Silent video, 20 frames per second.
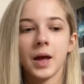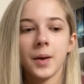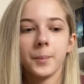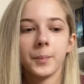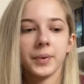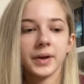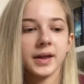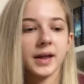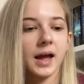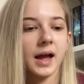
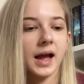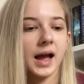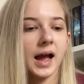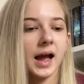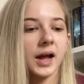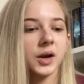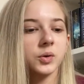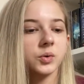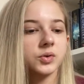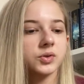But yeah,
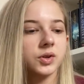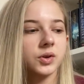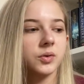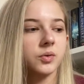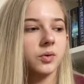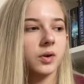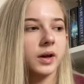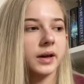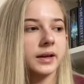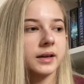and also
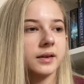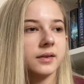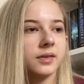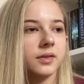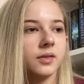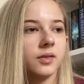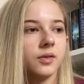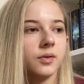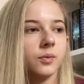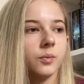like
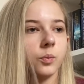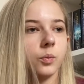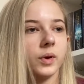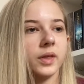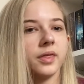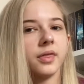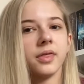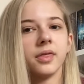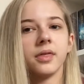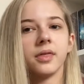
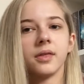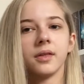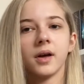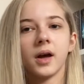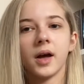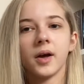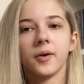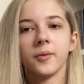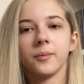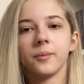with
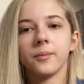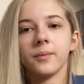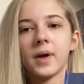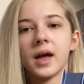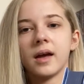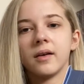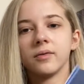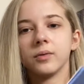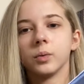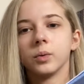
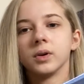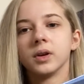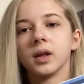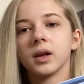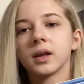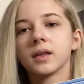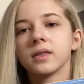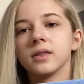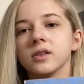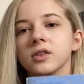Everwood,
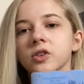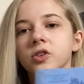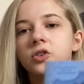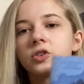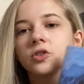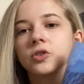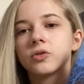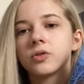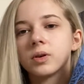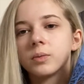like the
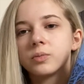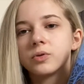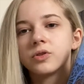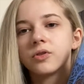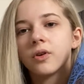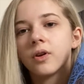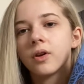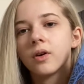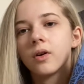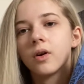
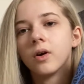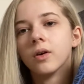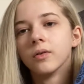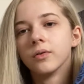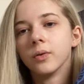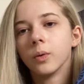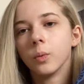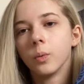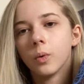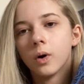description of
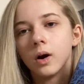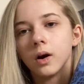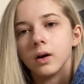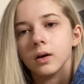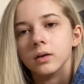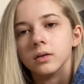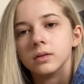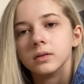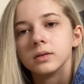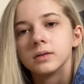the
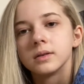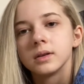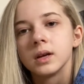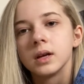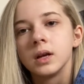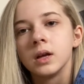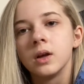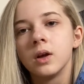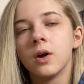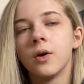world
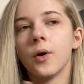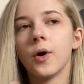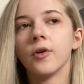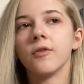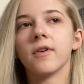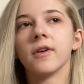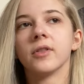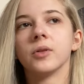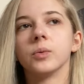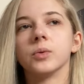of
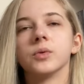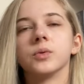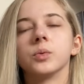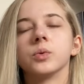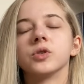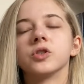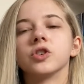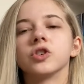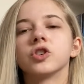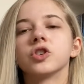Everwood
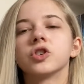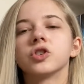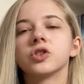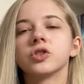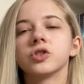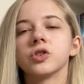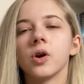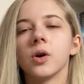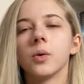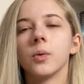was just
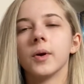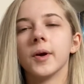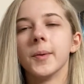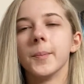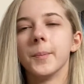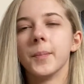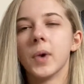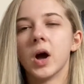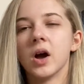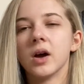so
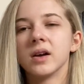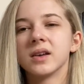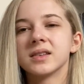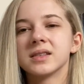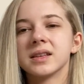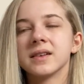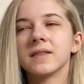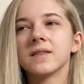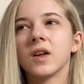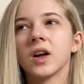
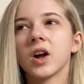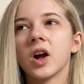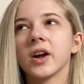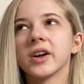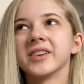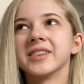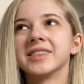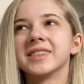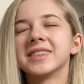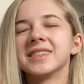immersive. Like I
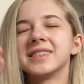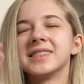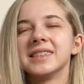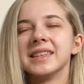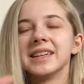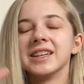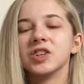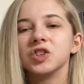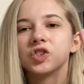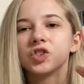could
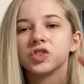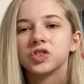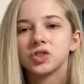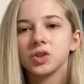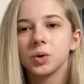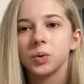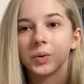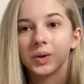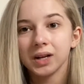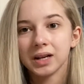see it
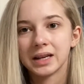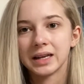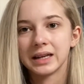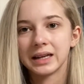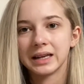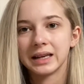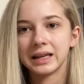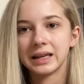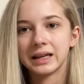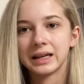so
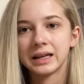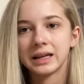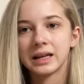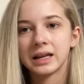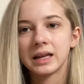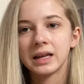clearly.